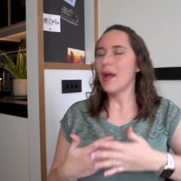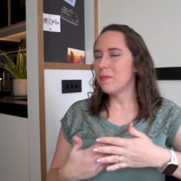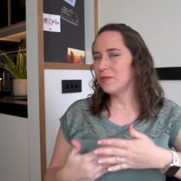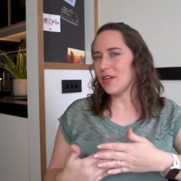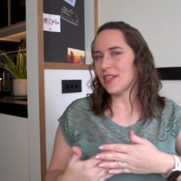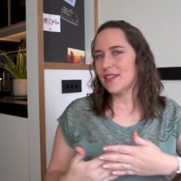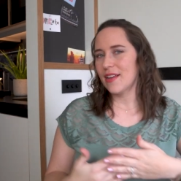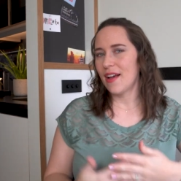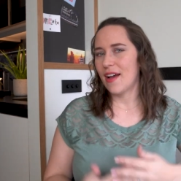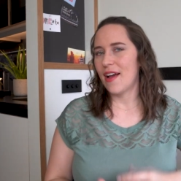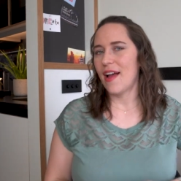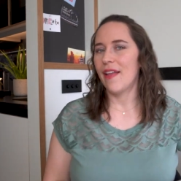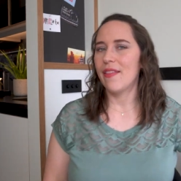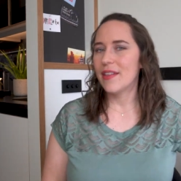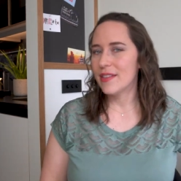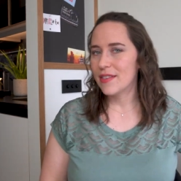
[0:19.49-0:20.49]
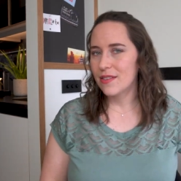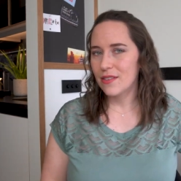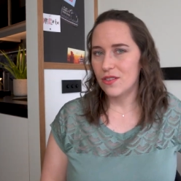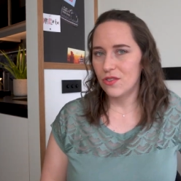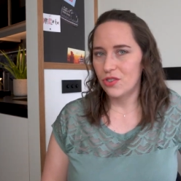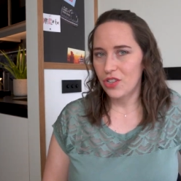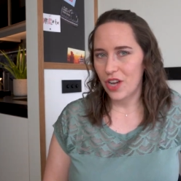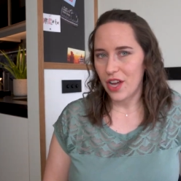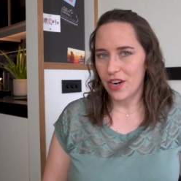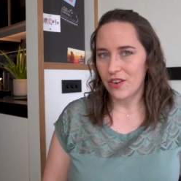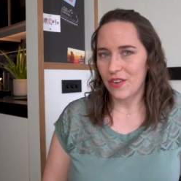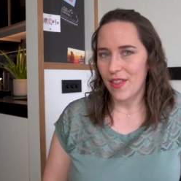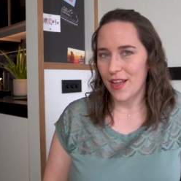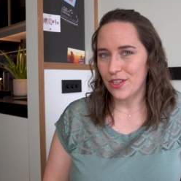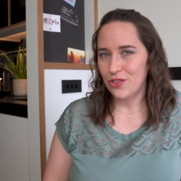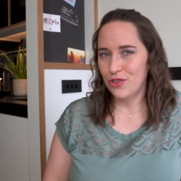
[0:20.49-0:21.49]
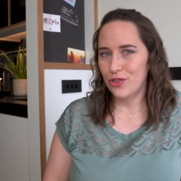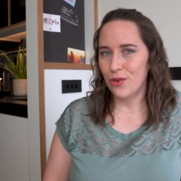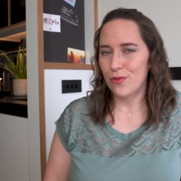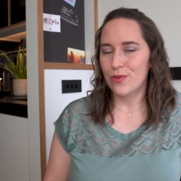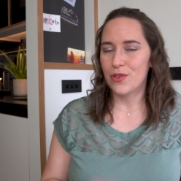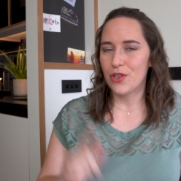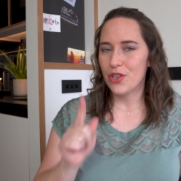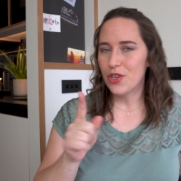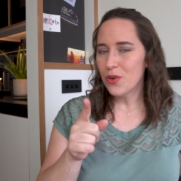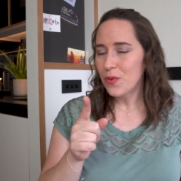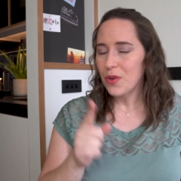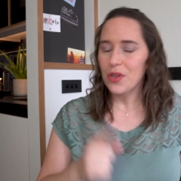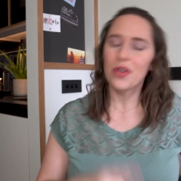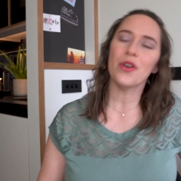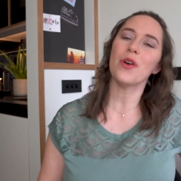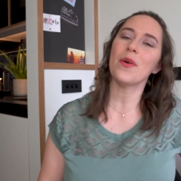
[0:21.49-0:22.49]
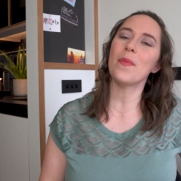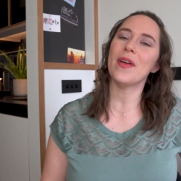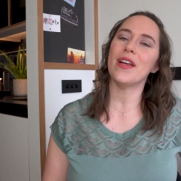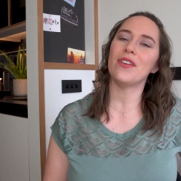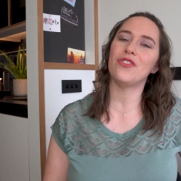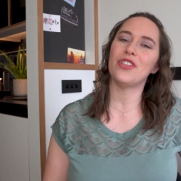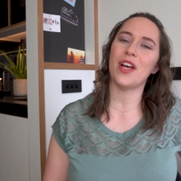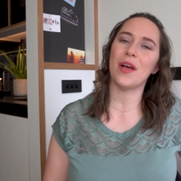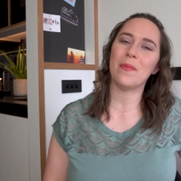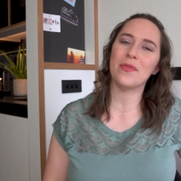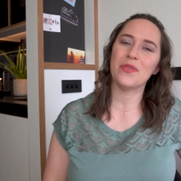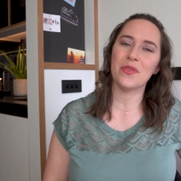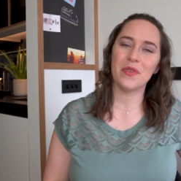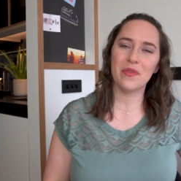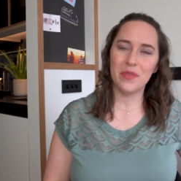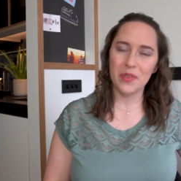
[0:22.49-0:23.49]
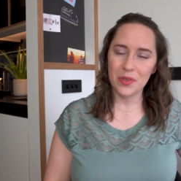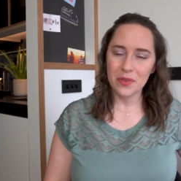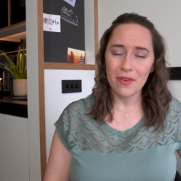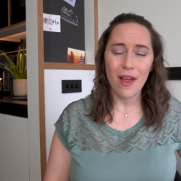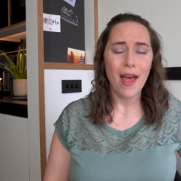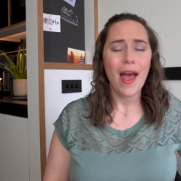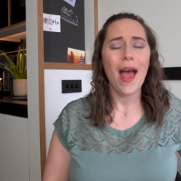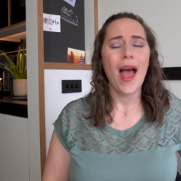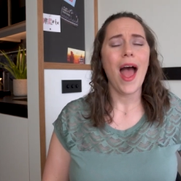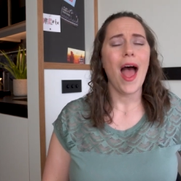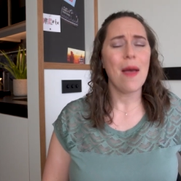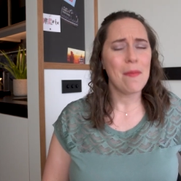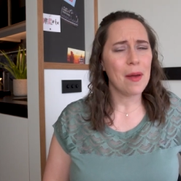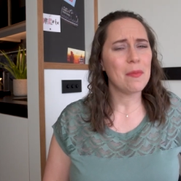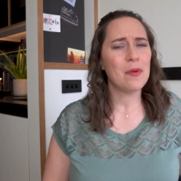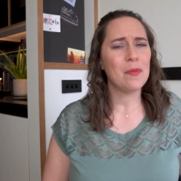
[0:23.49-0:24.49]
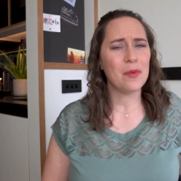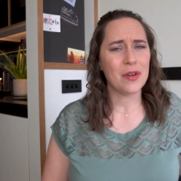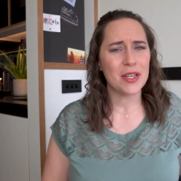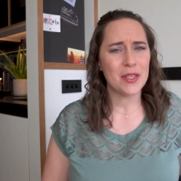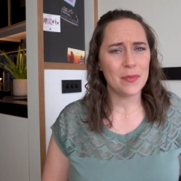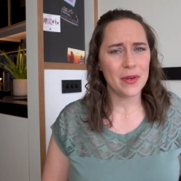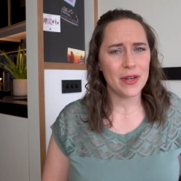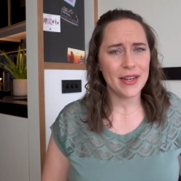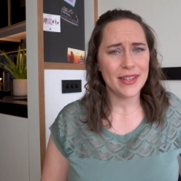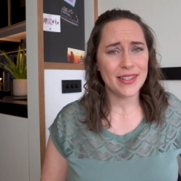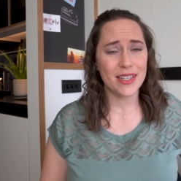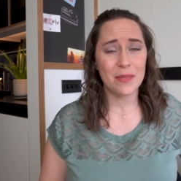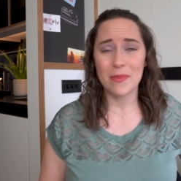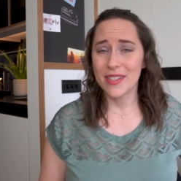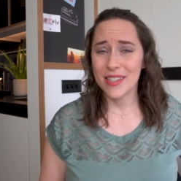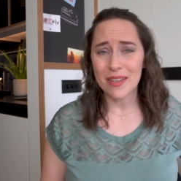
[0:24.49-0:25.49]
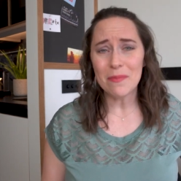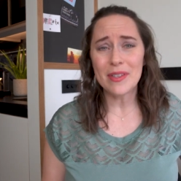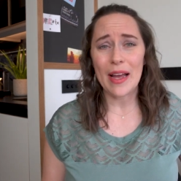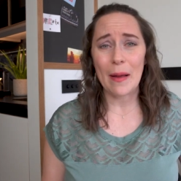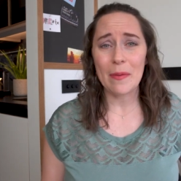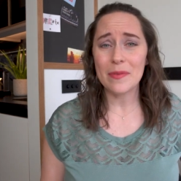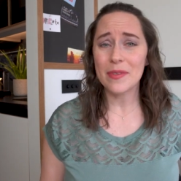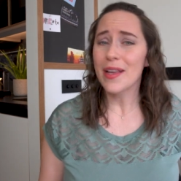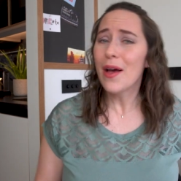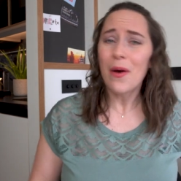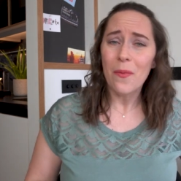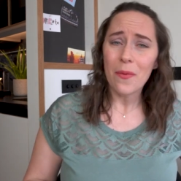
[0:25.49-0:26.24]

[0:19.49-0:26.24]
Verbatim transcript: I'm Jessica and this is the channel that shows you European gems through food and memorable experiences, but sometimes